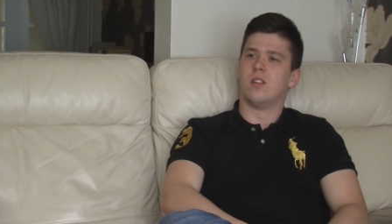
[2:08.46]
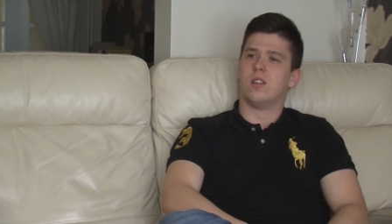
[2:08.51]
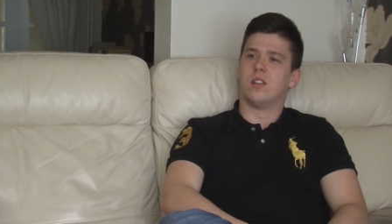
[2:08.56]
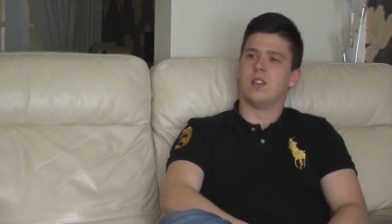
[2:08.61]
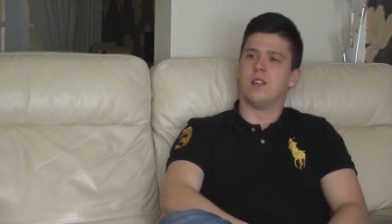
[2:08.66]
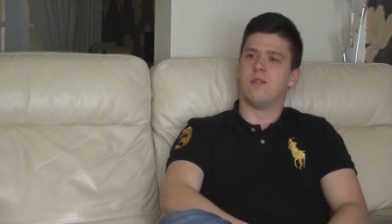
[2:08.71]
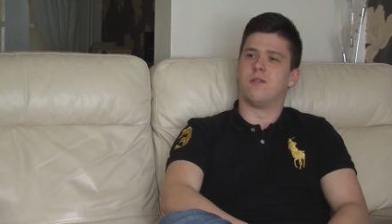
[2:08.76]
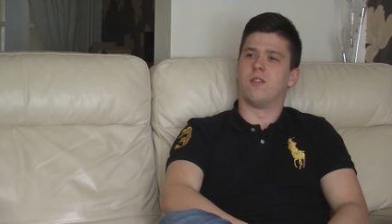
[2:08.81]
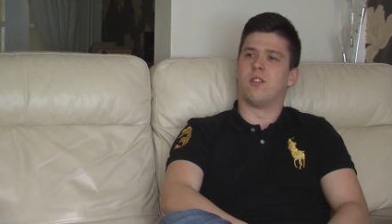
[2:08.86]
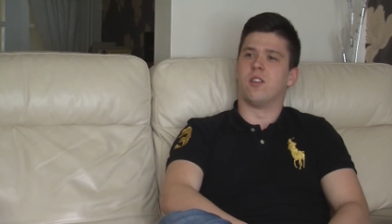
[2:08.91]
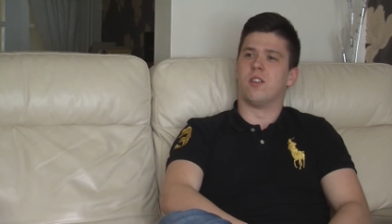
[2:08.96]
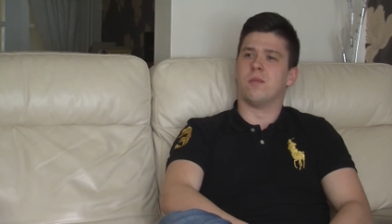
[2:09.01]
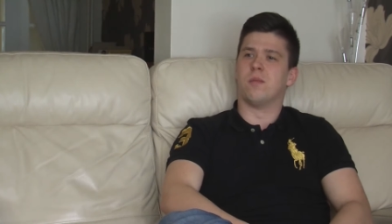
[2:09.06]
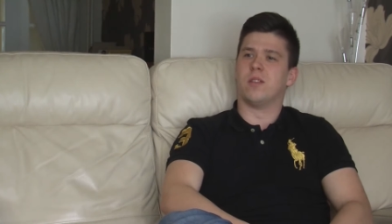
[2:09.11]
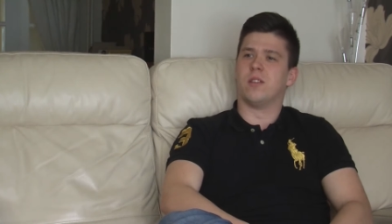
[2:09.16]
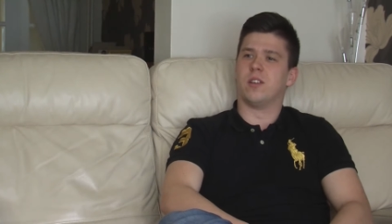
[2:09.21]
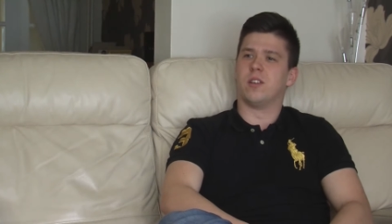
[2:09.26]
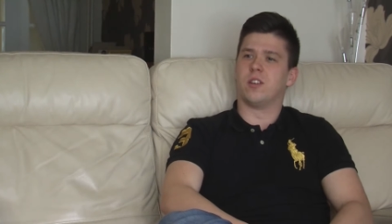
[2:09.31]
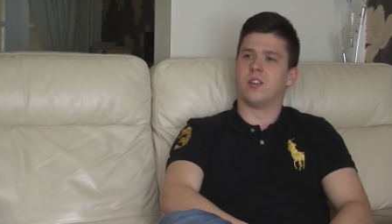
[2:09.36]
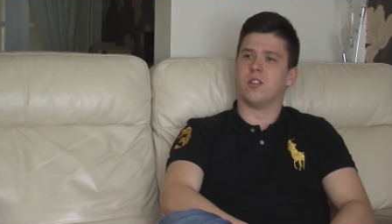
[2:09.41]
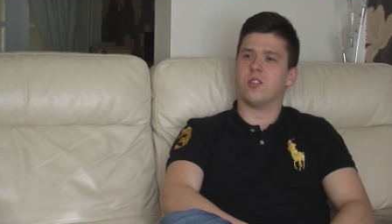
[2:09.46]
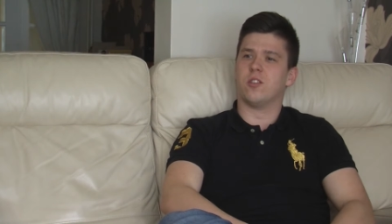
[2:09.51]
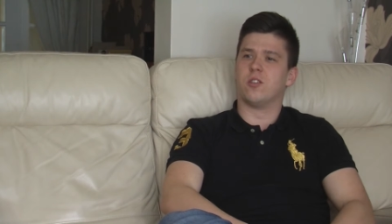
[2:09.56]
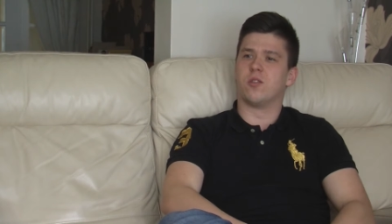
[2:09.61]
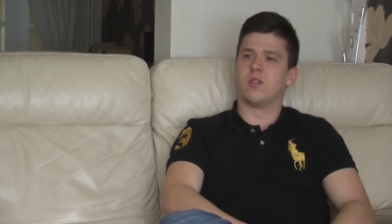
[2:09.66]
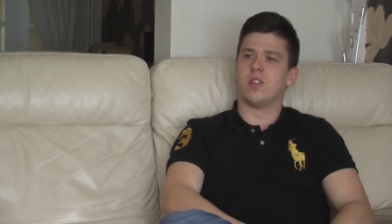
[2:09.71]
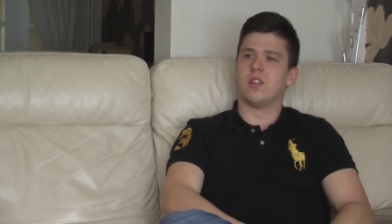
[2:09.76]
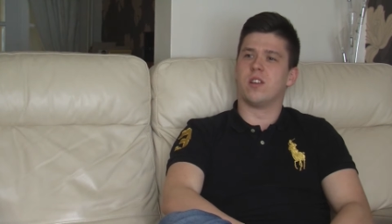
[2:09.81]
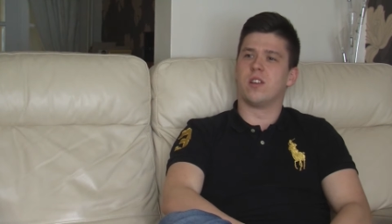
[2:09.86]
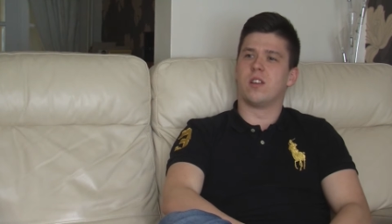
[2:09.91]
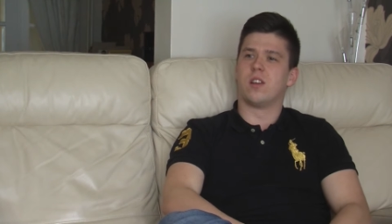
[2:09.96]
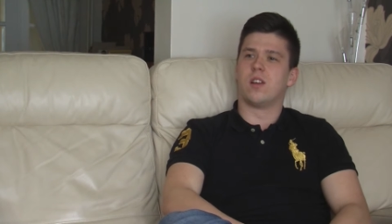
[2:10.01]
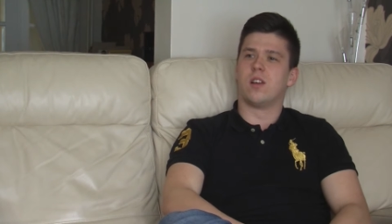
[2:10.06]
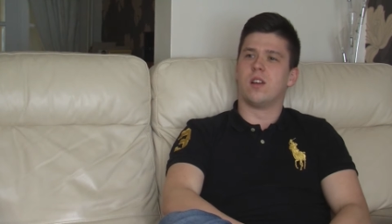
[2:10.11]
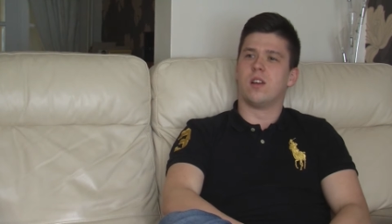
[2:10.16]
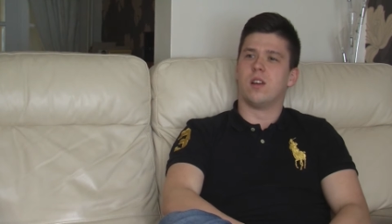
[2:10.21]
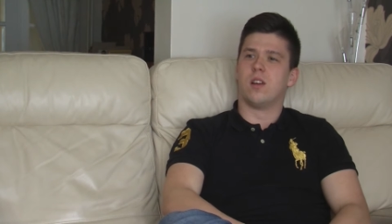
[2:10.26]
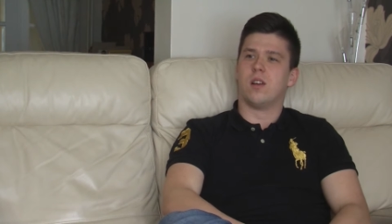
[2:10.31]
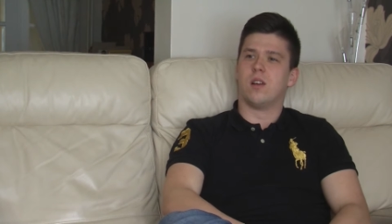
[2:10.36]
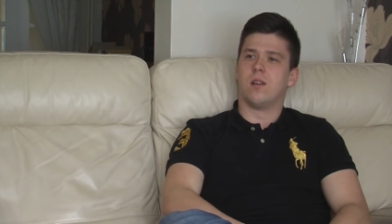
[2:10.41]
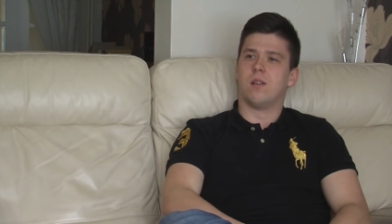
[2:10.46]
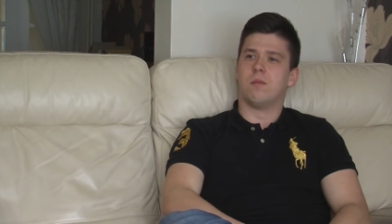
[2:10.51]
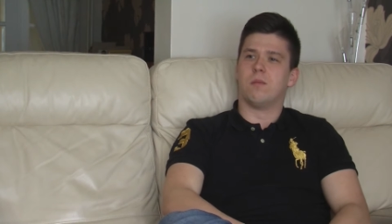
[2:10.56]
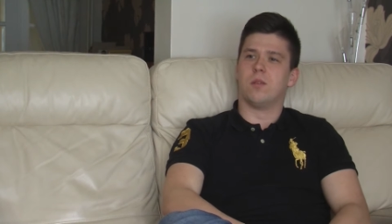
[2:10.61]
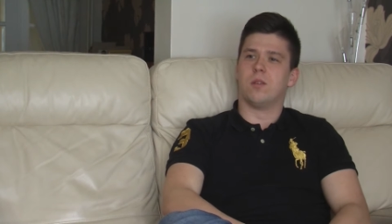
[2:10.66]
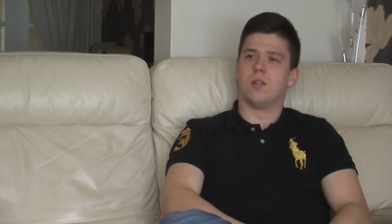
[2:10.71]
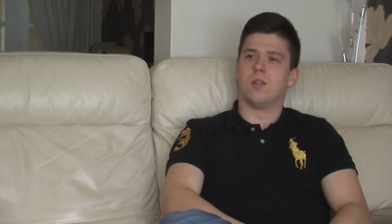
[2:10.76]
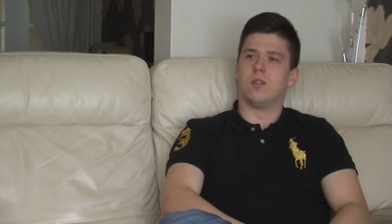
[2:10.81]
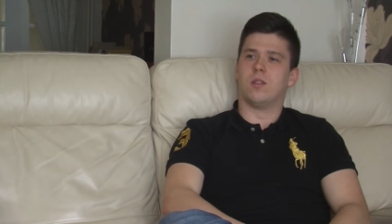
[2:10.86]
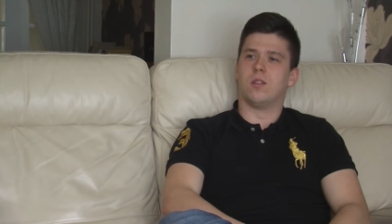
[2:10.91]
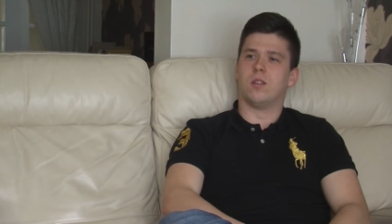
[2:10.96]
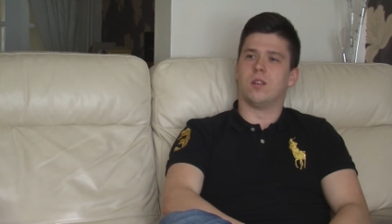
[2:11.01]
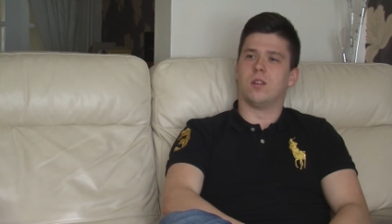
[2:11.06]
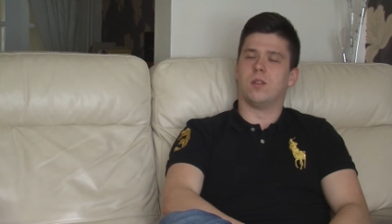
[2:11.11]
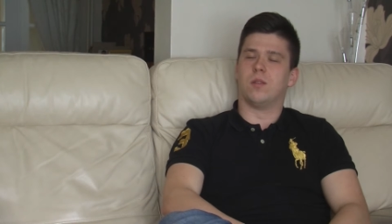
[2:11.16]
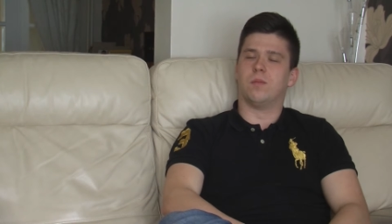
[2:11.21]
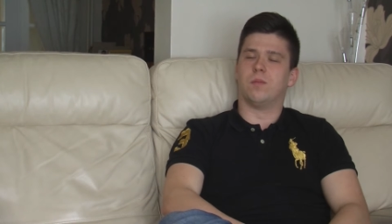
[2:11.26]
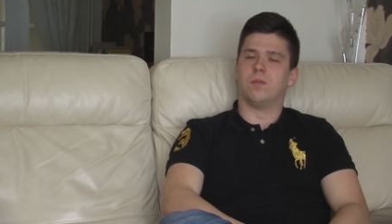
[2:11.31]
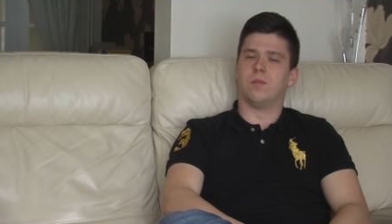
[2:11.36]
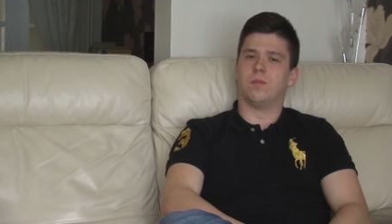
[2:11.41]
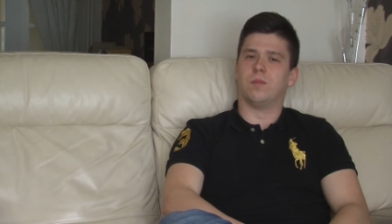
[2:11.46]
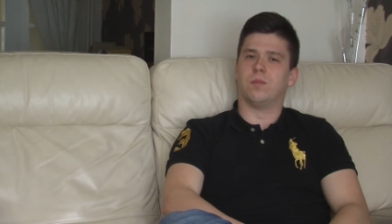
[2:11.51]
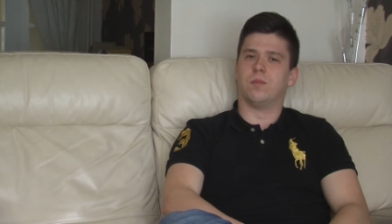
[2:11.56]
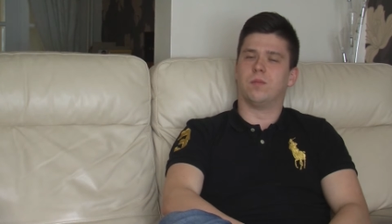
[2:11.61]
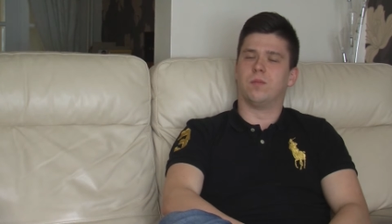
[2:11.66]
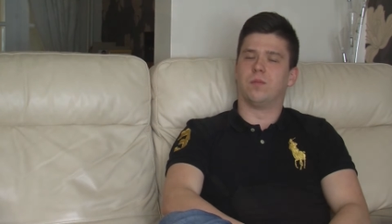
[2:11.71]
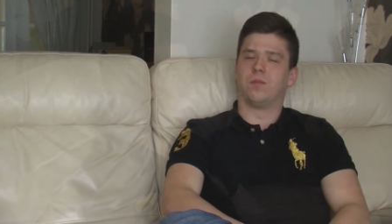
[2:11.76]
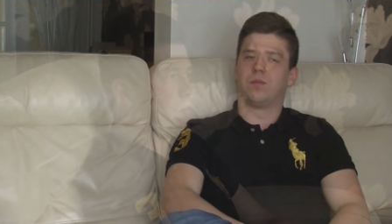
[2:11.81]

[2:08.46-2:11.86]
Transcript: the environment and country. But um,